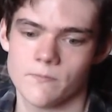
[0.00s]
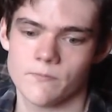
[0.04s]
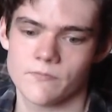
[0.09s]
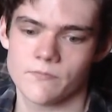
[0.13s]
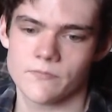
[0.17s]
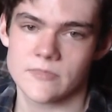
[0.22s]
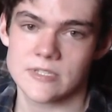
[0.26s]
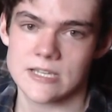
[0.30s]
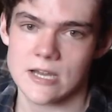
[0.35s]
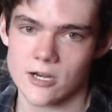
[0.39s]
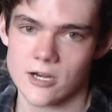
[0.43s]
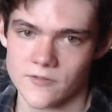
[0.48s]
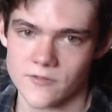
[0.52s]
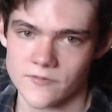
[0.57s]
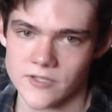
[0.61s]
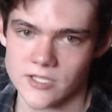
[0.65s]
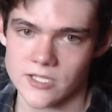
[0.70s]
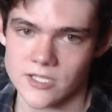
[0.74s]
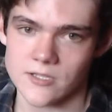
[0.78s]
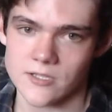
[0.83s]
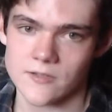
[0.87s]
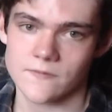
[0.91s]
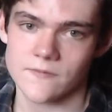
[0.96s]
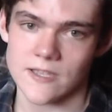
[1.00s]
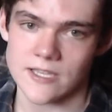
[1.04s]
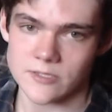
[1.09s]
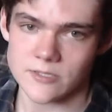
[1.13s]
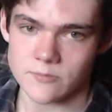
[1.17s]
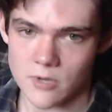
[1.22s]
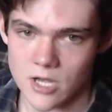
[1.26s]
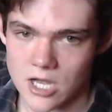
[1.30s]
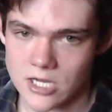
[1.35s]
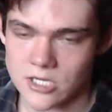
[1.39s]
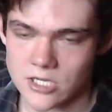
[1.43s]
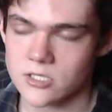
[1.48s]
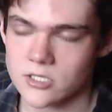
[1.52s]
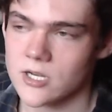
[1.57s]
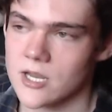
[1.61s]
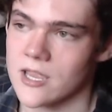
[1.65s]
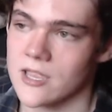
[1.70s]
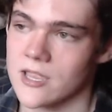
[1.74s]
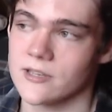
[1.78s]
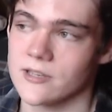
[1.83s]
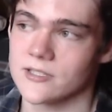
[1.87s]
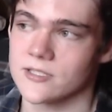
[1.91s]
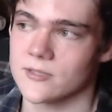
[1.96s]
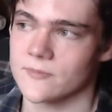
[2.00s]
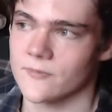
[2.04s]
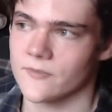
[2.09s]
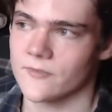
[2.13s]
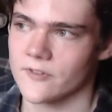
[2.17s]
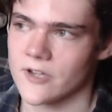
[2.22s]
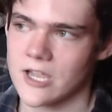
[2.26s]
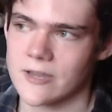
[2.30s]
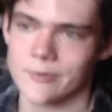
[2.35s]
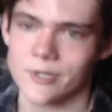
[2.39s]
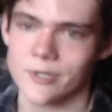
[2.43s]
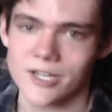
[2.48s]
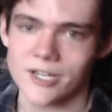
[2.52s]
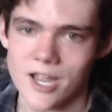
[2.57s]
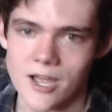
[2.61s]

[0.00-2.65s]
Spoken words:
CeraVe face wash and some fiber